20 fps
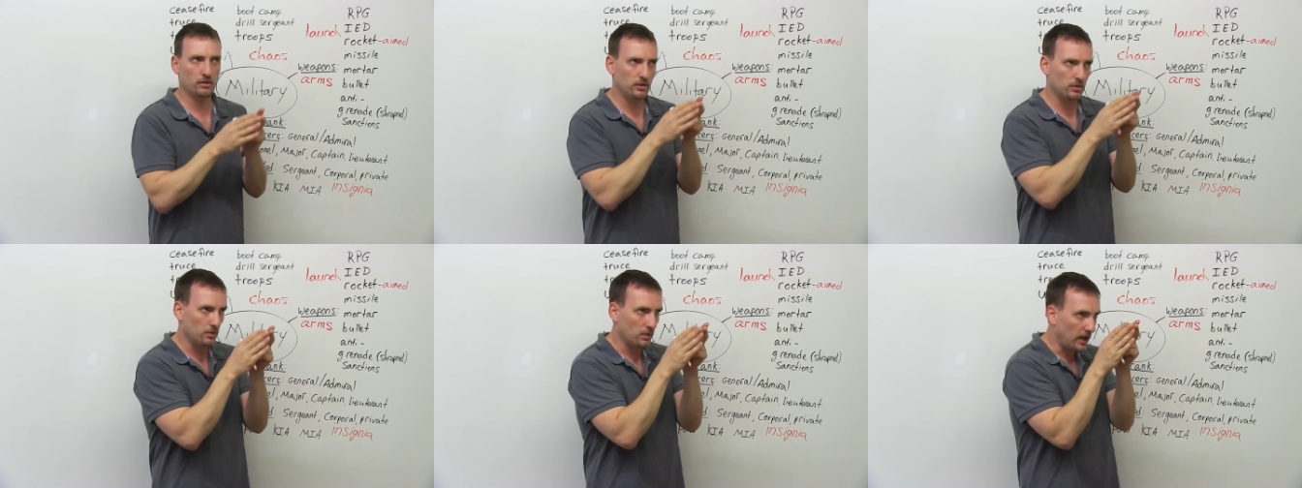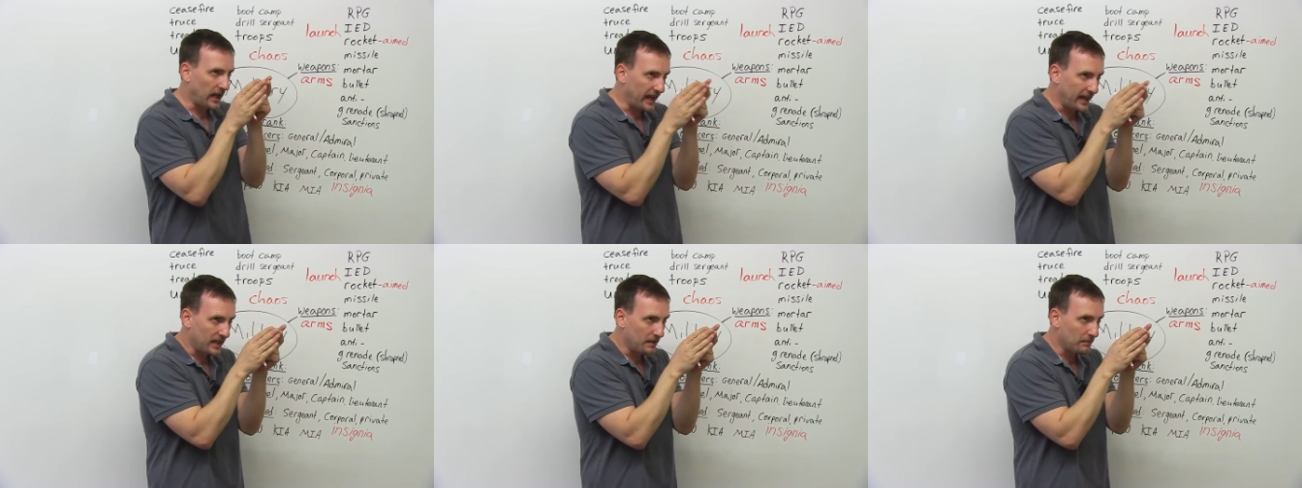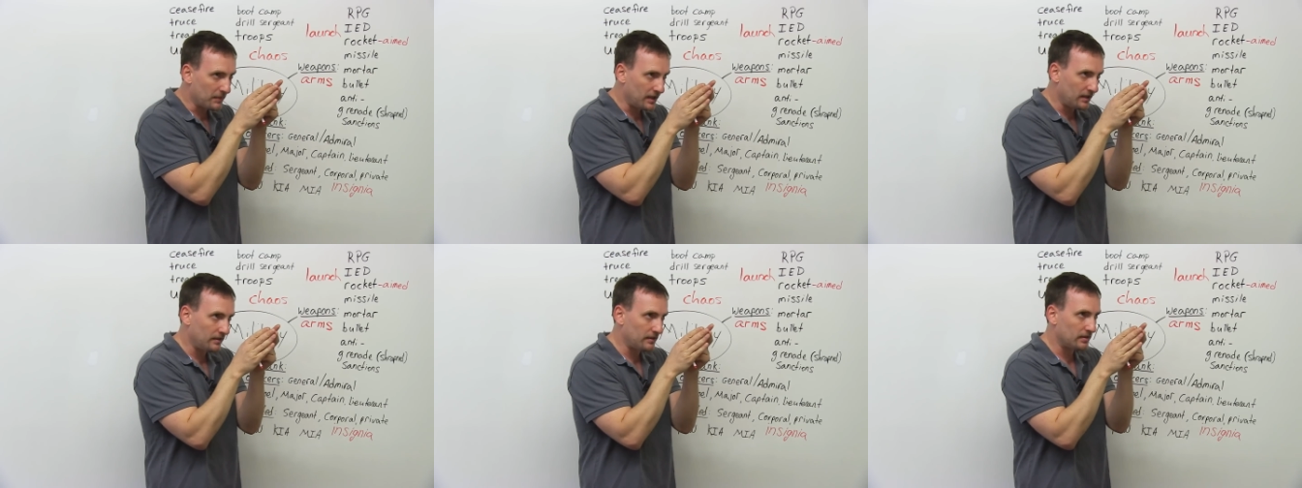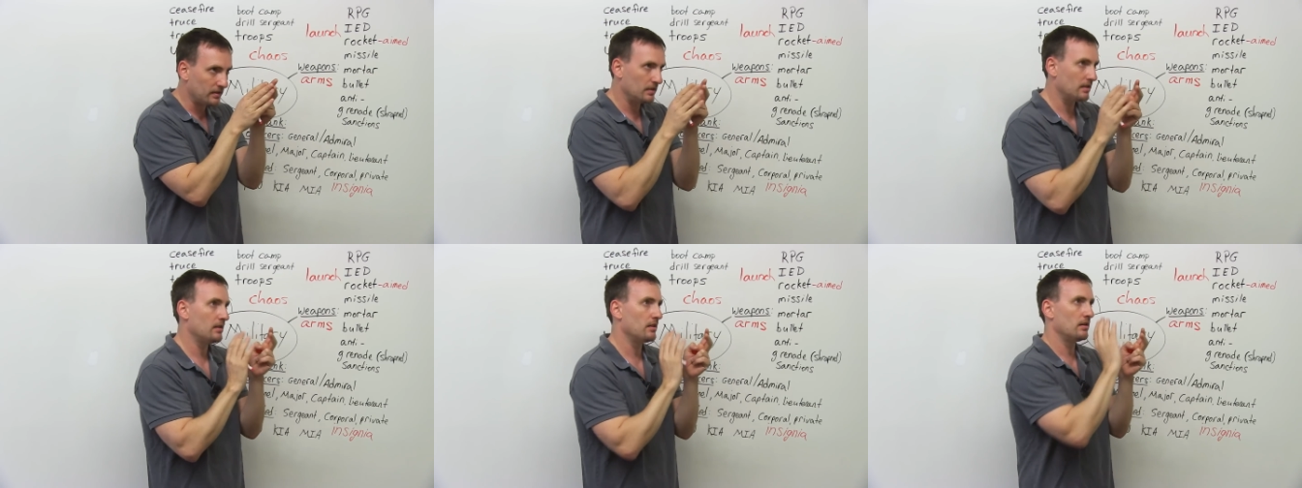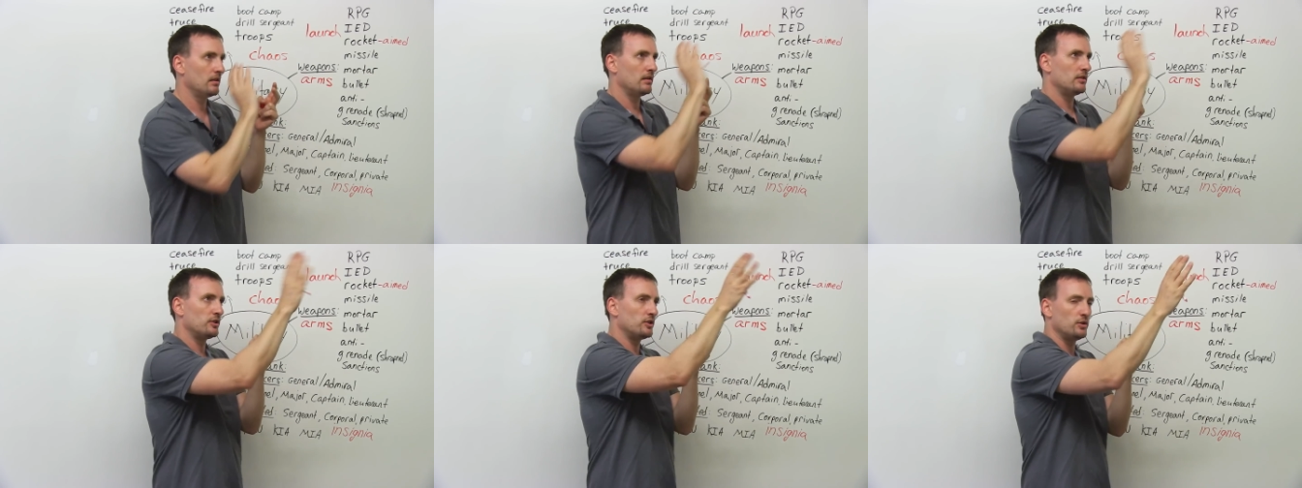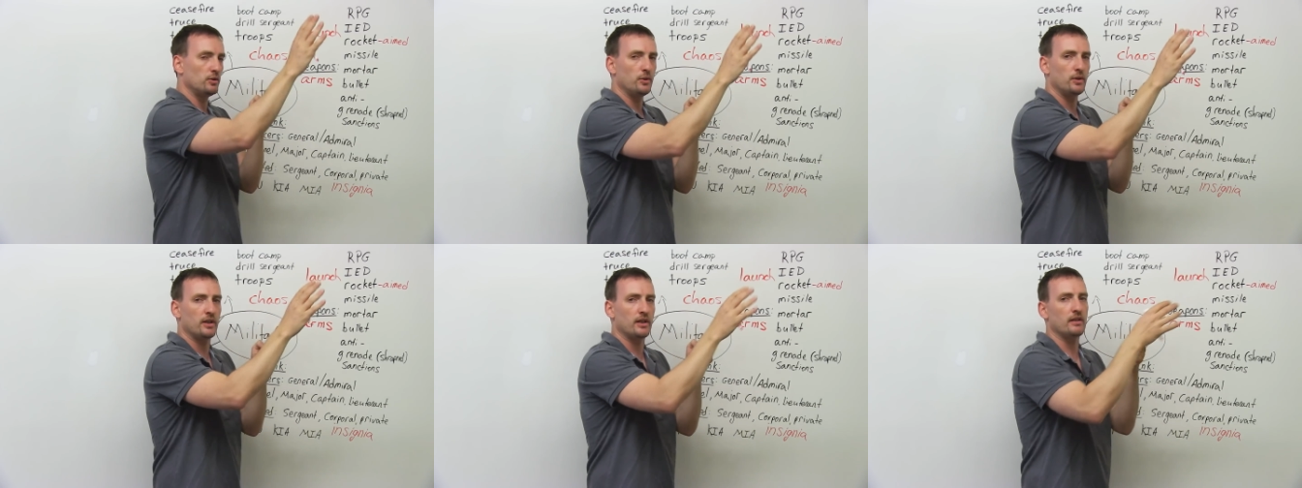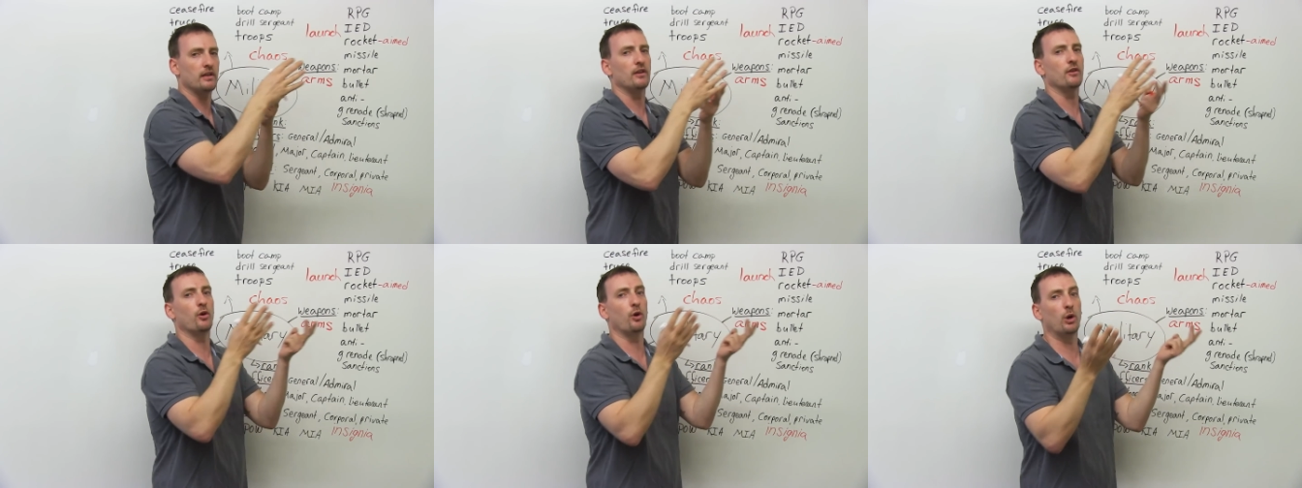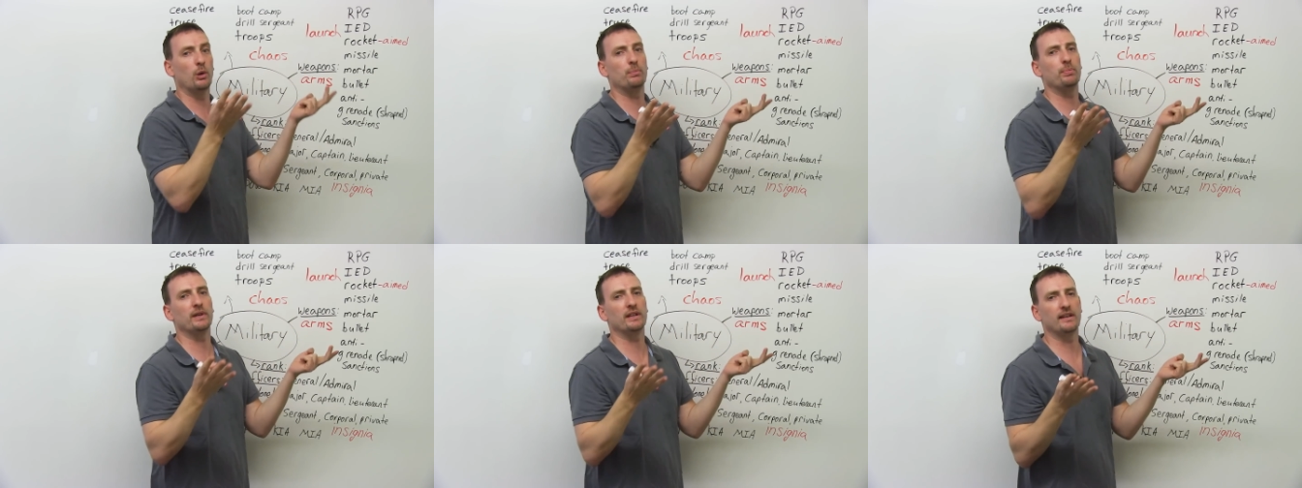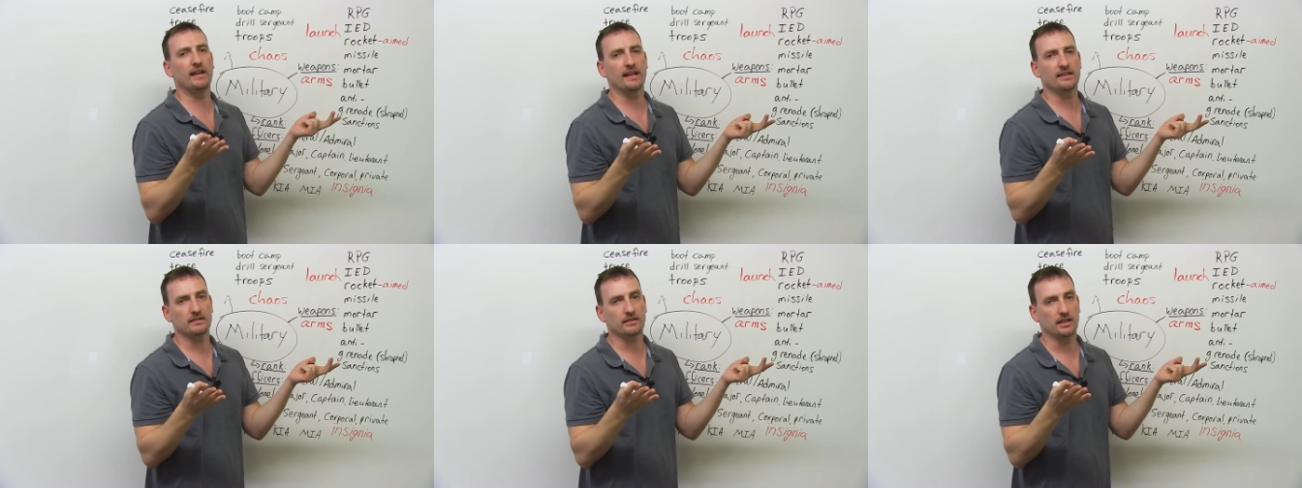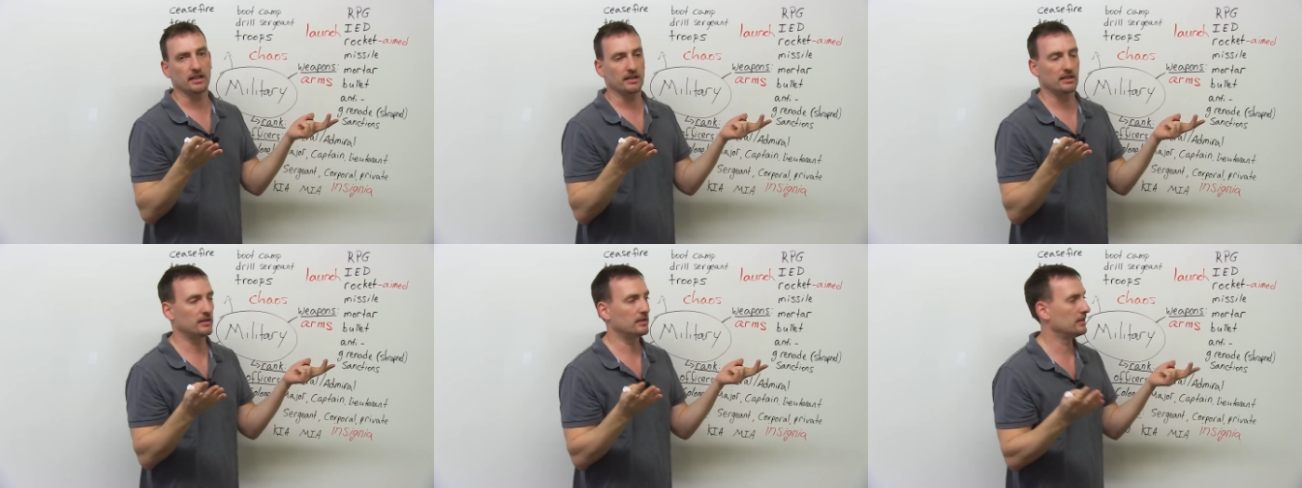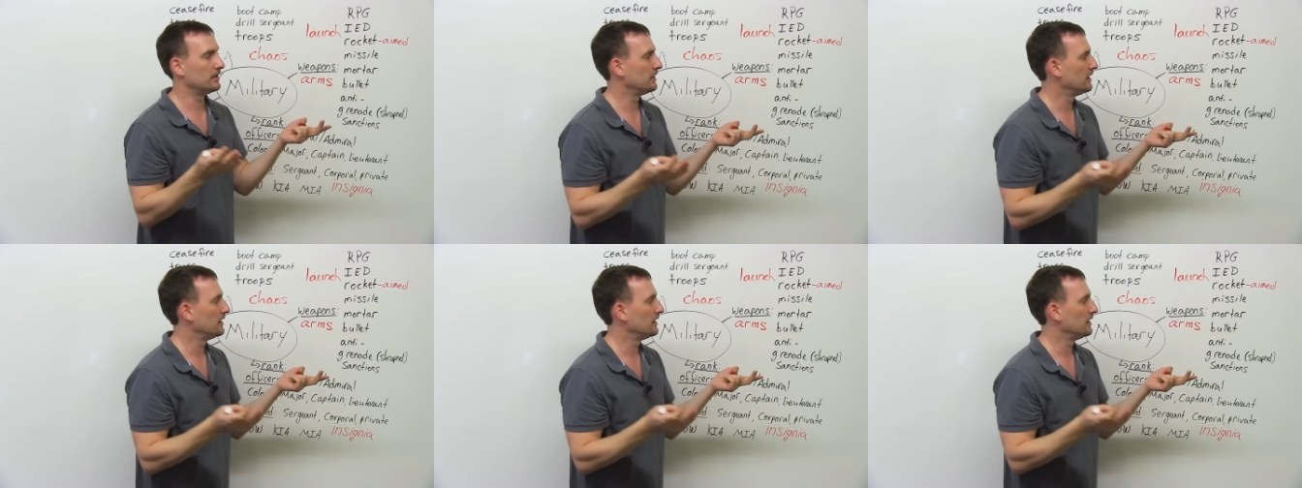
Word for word: You aim it, shoot it, and hope it gets there.